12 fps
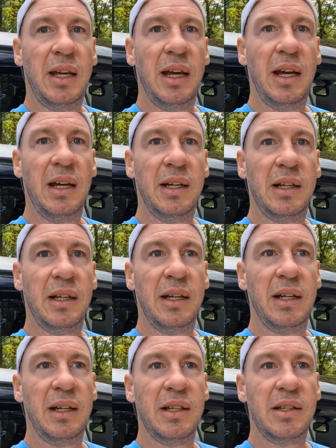and
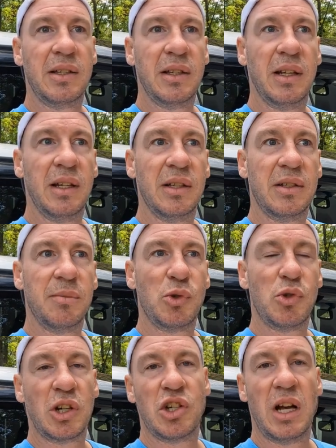it is uh, some
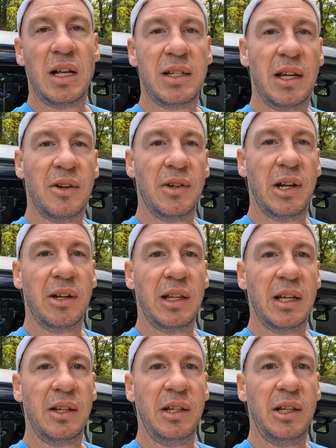trick shots here and there
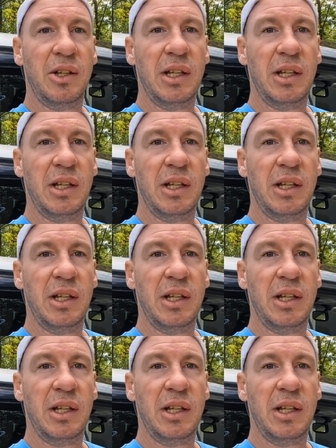that you,